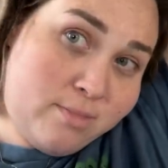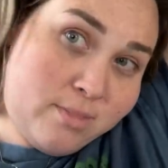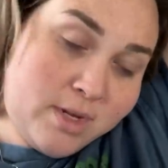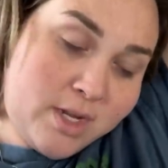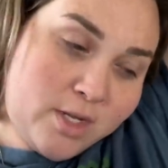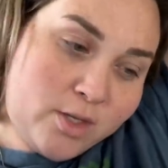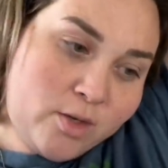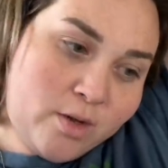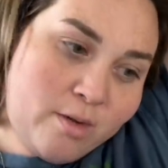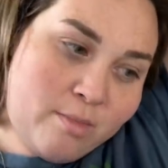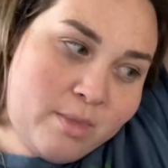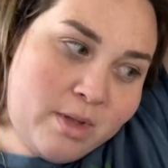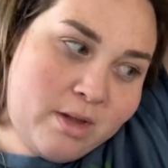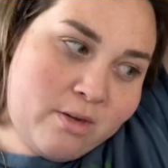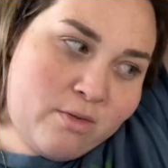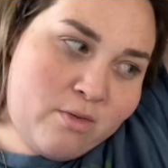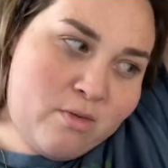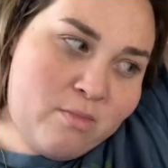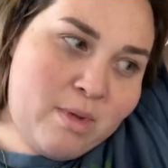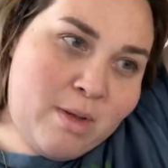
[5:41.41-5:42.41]
And so I'm like,
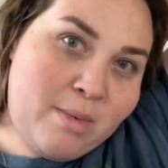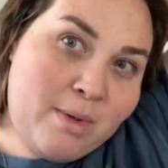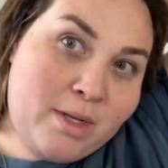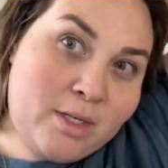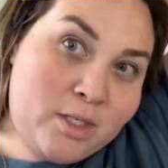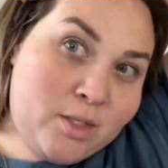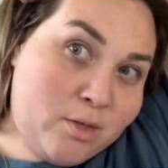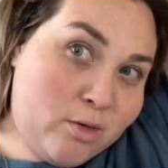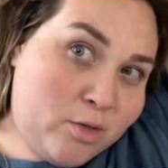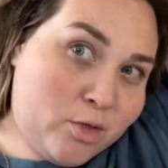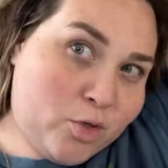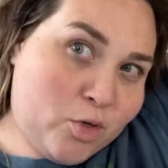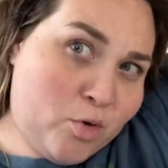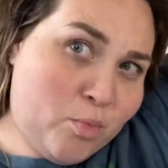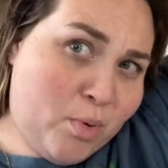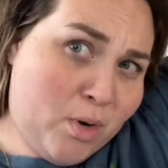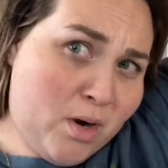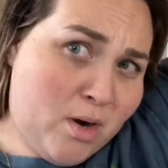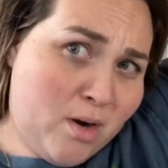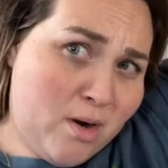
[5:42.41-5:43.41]
oh, maybe I'll just go scoop
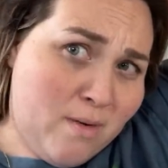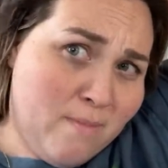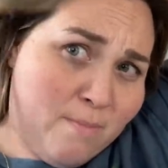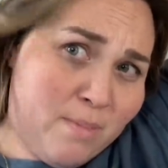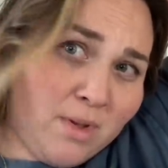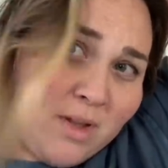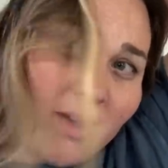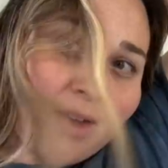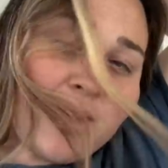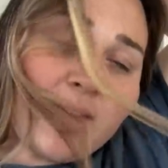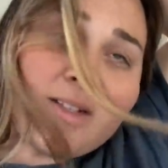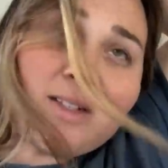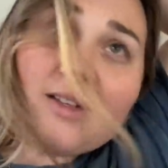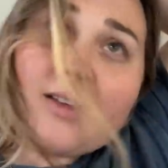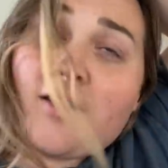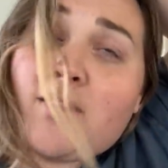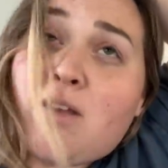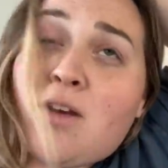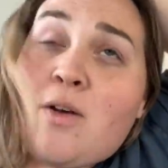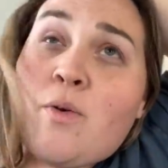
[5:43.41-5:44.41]
her, because
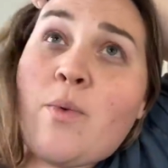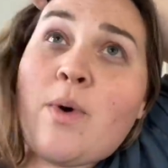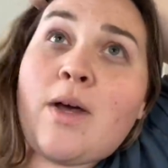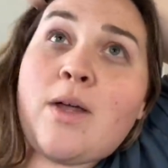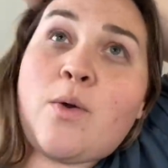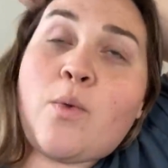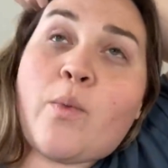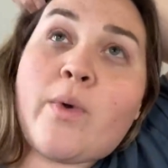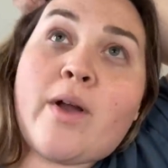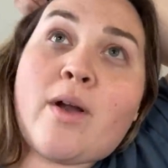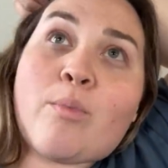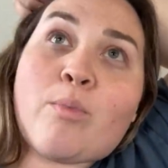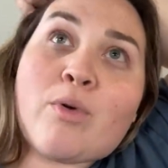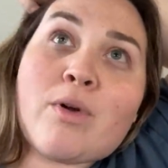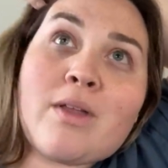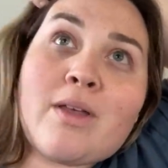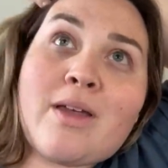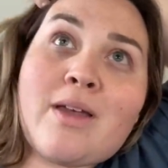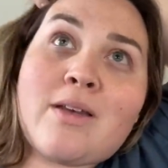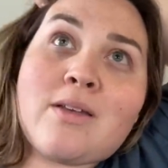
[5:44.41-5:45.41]
you know what? We are
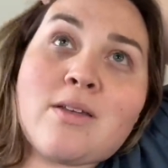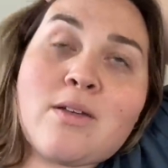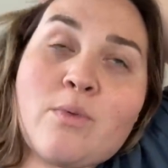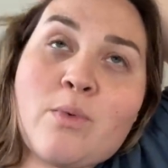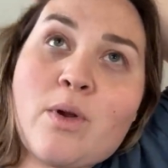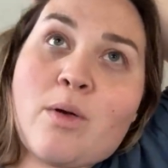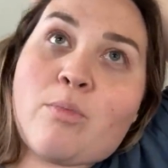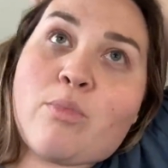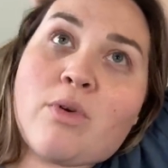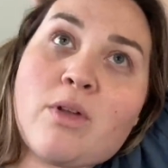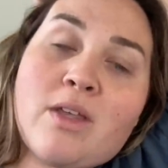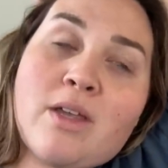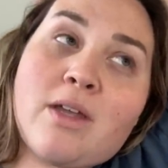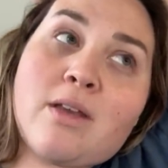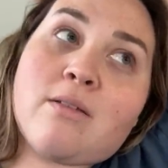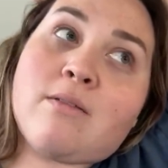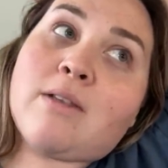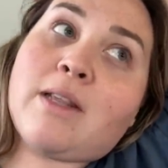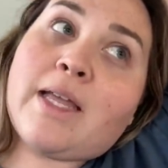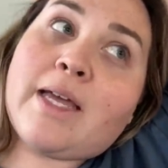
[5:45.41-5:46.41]
brilliant. We are
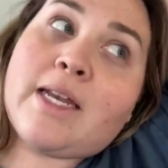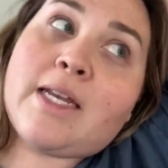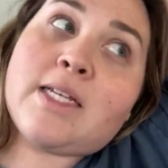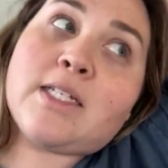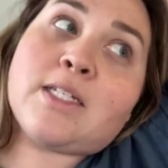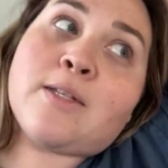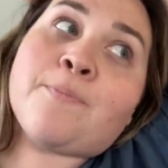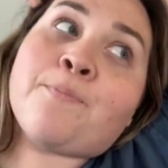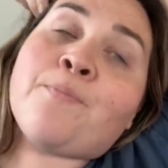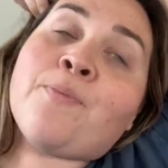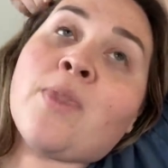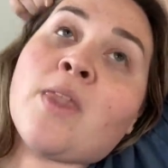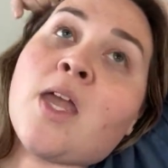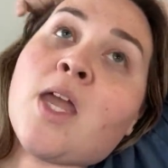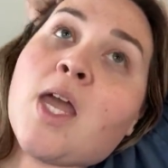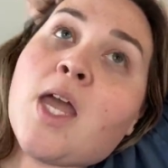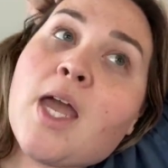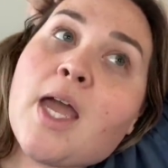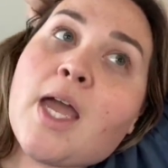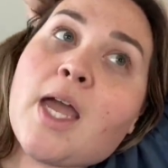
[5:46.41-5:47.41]
brilliant ladies.
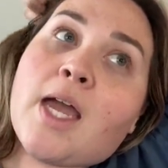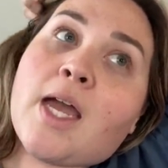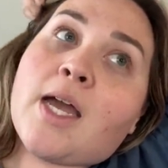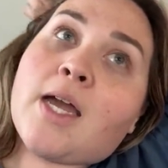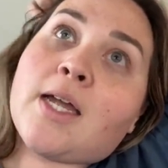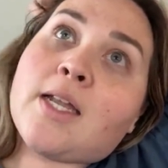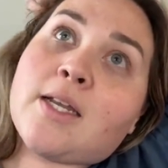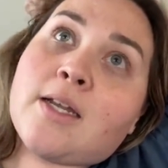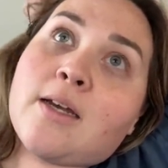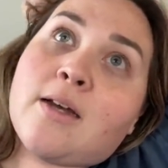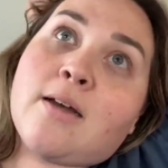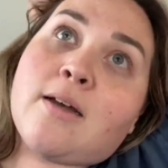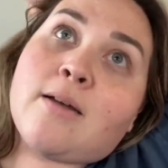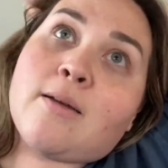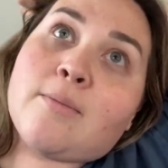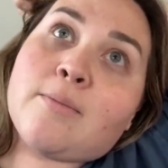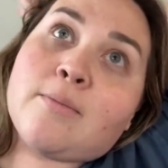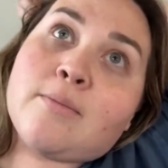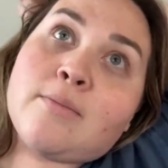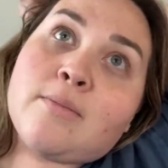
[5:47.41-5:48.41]
And
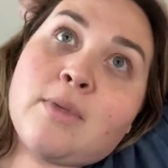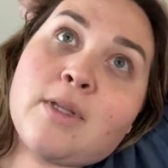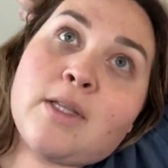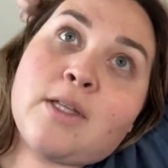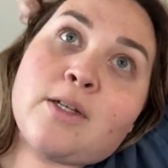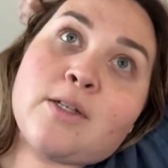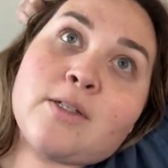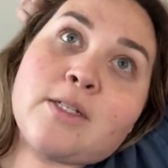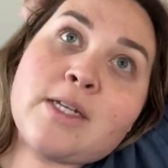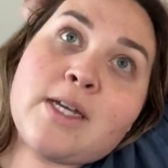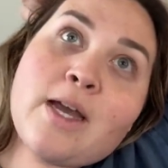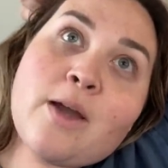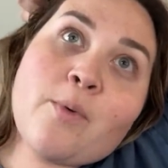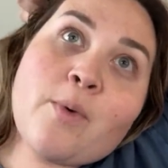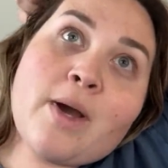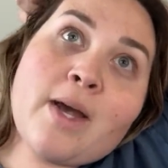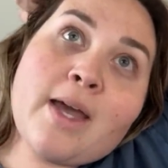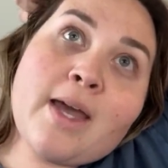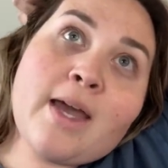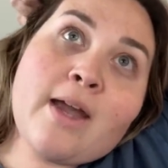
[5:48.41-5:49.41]
um, a little D I
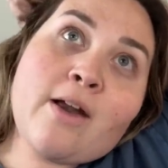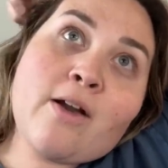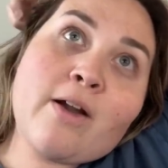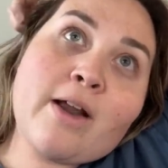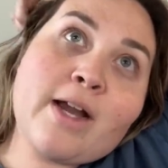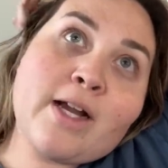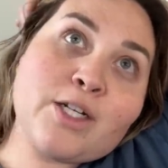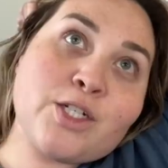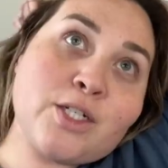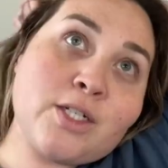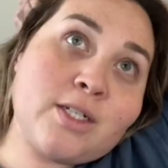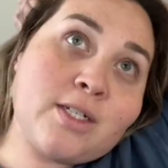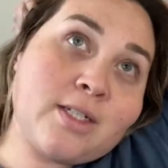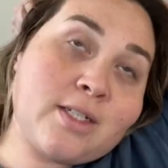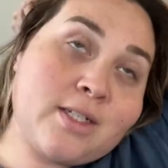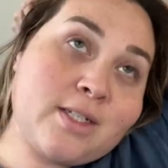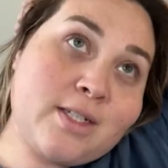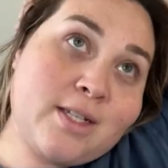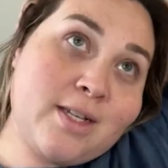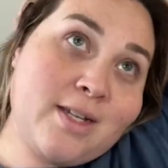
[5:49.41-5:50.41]
Y hair action
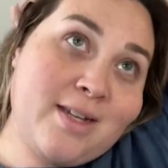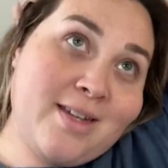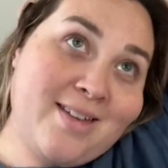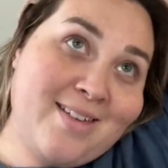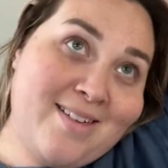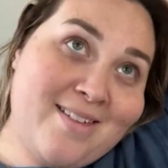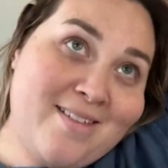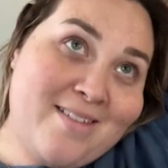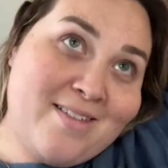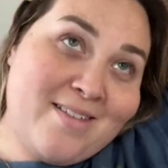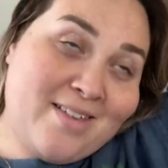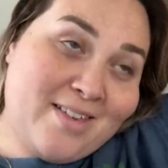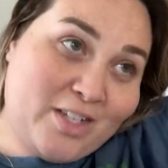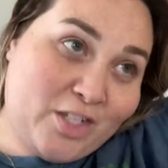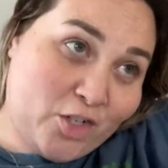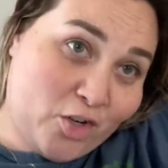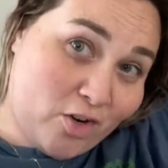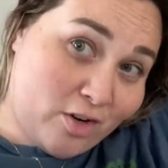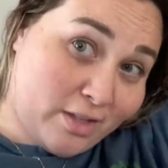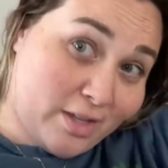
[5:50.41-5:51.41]
is
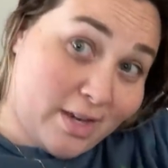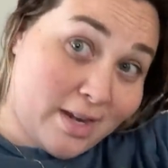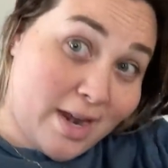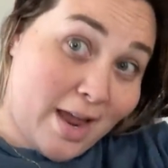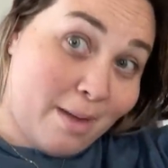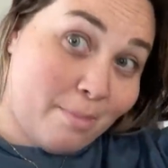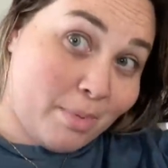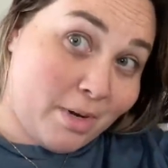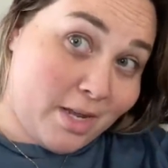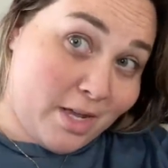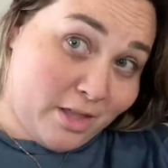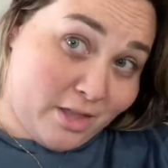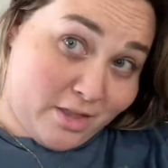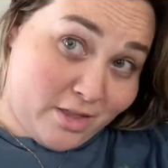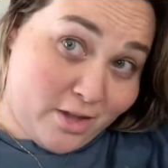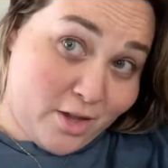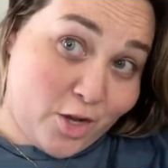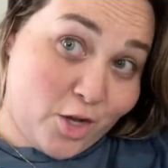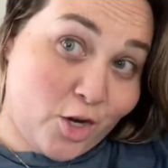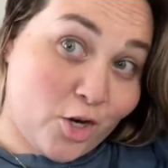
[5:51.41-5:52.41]
certainly not beneath
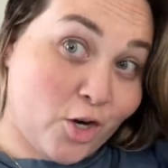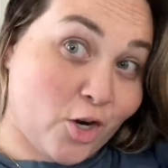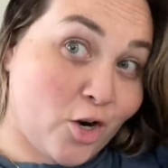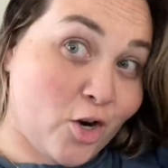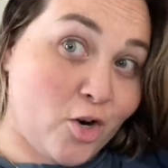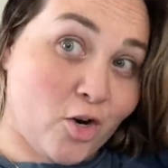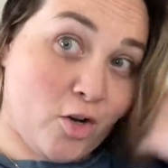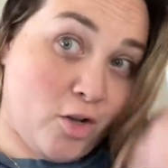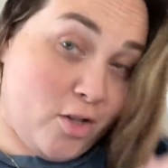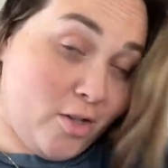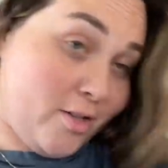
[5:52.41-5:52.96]
your girl.